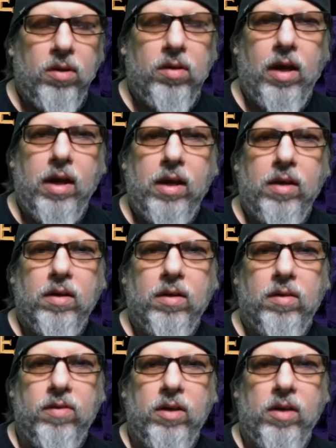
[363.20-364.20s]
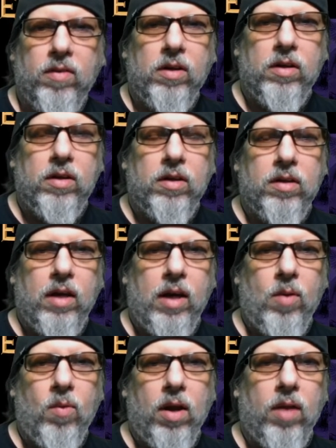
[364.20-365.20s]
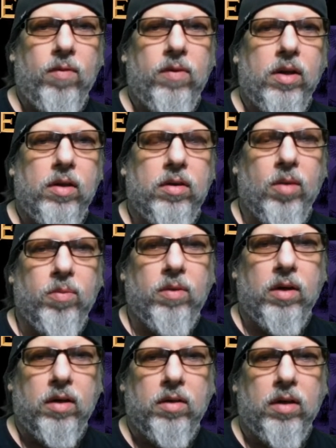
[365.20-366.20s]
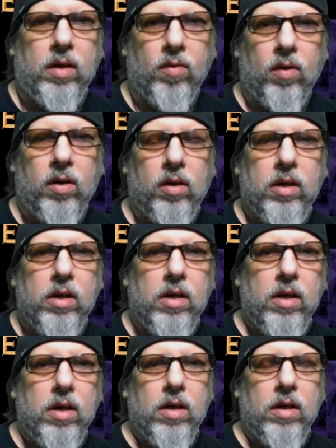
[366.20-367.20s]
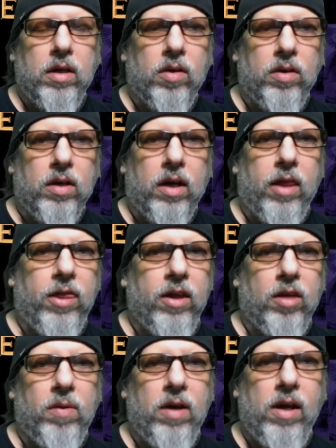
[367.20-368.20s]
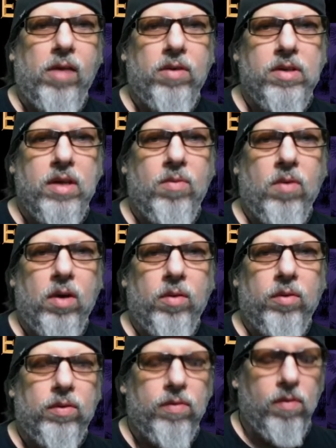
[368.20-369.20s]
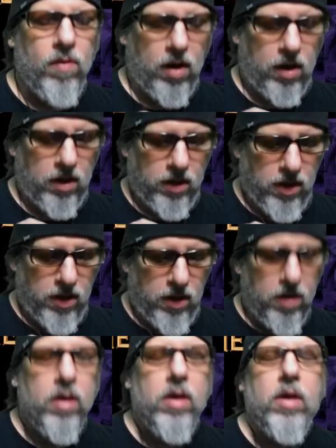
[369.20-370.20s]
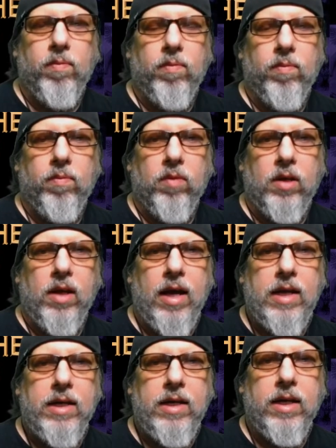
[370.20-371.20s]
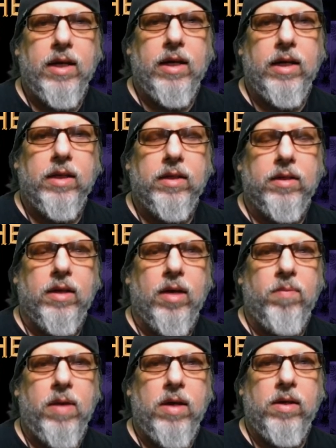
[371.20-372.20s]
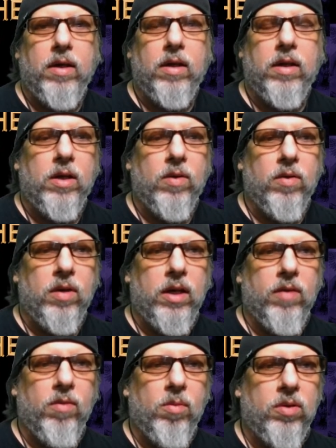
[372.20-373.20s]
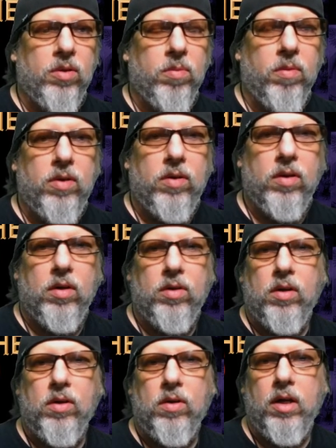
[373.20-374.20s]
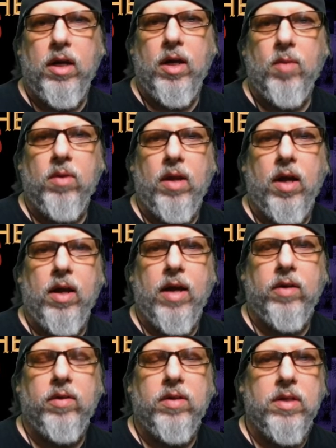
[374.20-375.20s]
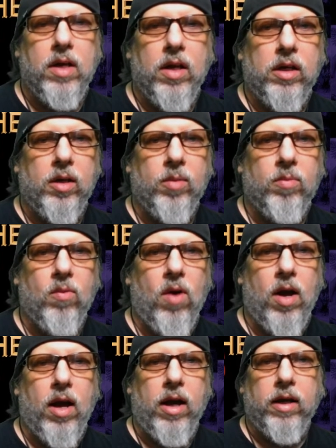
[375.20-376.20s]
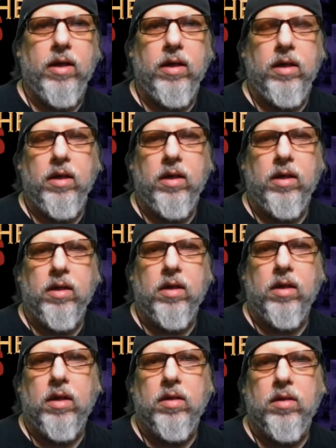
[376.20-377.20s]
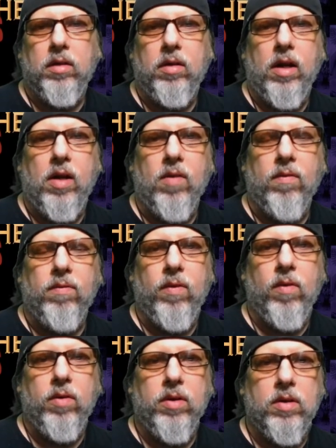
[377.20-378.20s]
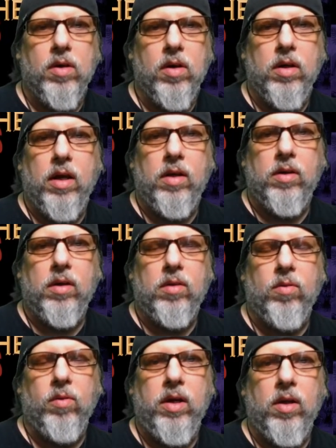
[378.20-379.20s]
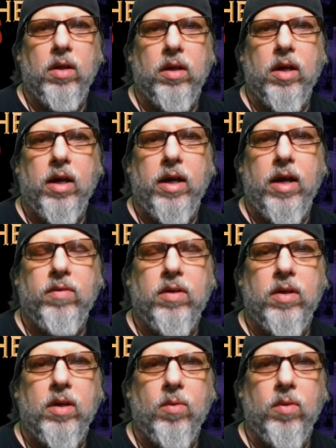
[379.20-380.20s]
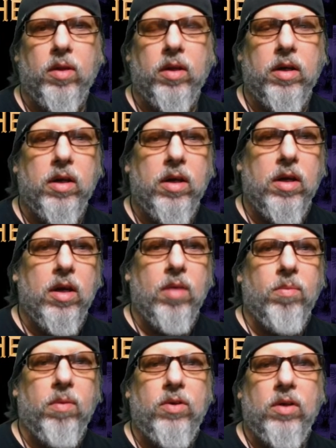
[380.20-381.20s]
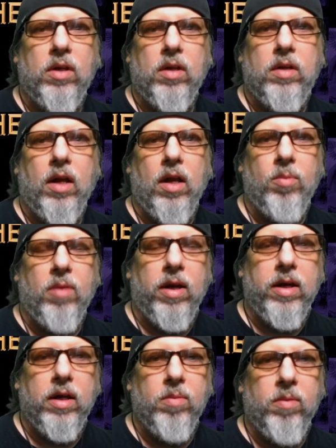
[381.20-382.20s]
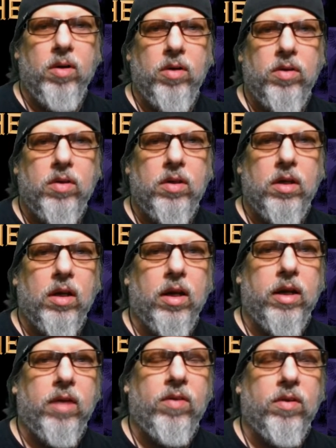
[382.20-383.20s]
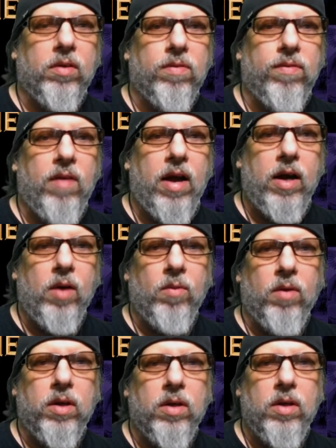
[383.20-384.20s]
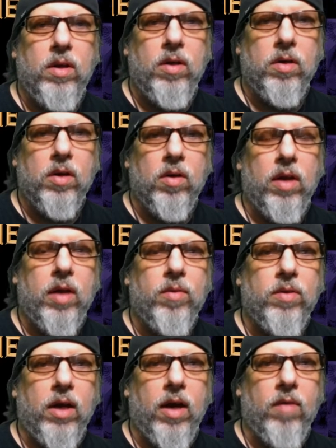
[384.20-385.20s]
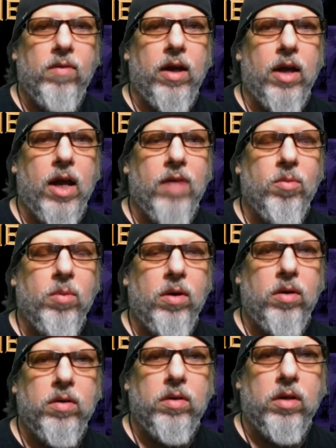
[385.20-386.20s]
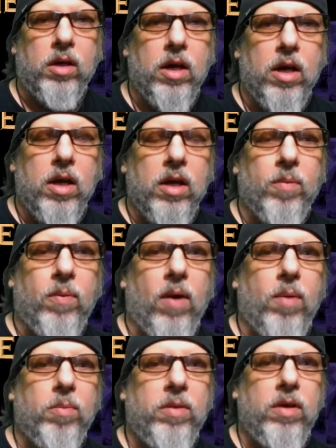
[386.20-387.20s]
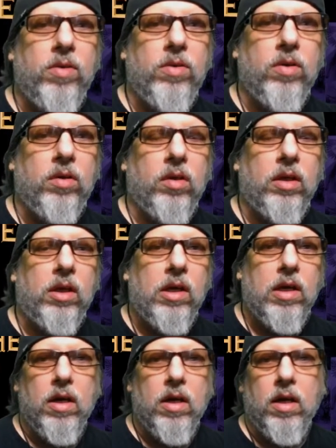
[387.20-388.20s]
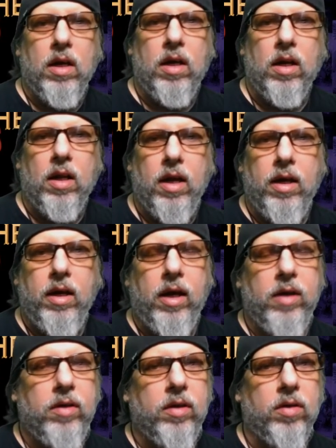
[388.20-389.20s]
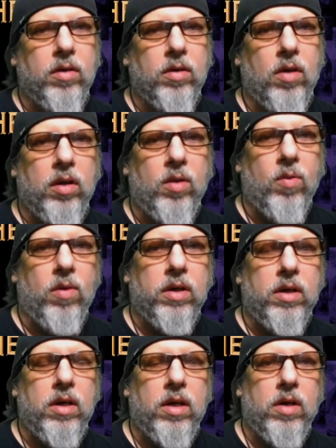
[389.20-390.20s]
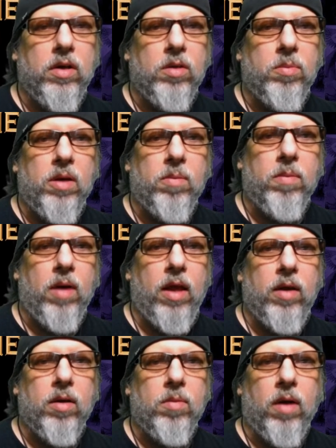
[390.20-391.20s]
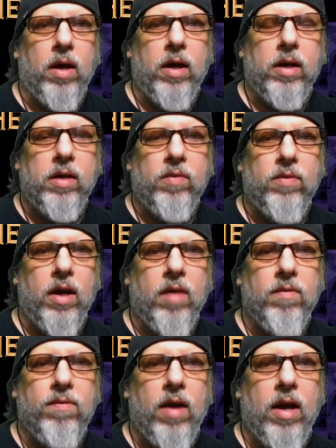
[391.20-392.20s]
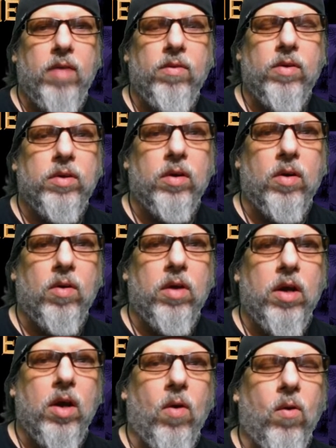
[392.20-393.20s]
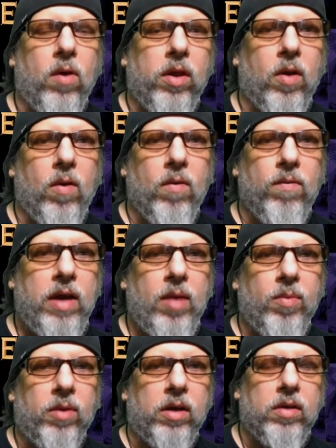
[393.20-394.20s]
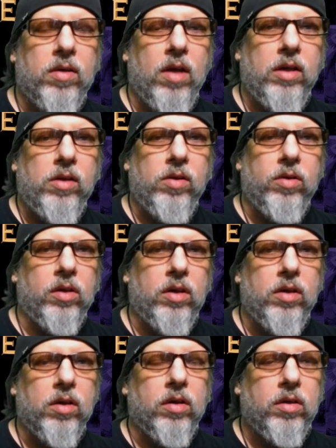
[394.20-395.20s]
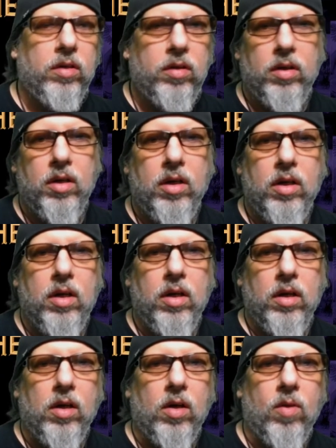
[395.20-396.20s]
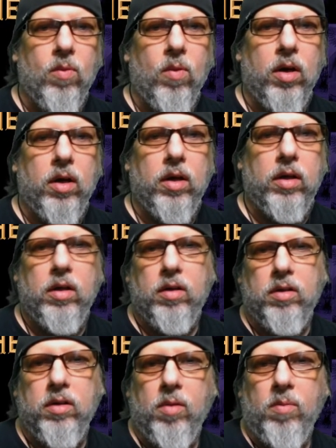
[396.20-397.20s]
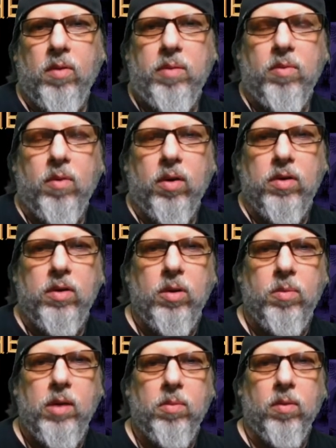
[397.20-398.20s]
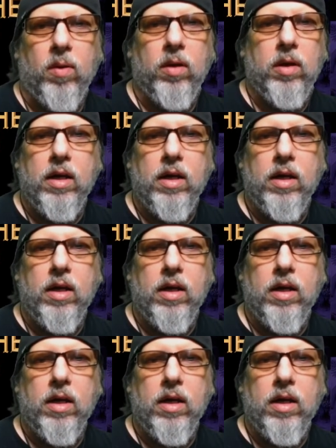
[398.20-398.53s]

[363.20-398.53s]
like as if just to say, well, if it is something, it's evil. You know, you got this, but it never said what it was for. The idea is that basically you want to give them as much as you can without actually telling them why. And so they don't focus on that it's real and I have to deal with it. But you just tell them like an emergency, like if there's a fire, what you do, you know, like when you have that kind of emergency. The problem is usually, in a lot of cases, there's only one kid who's being bothered by it, if you have 5 or so, or the whole family. It's not usually just, one, maybe 1 or 2 people.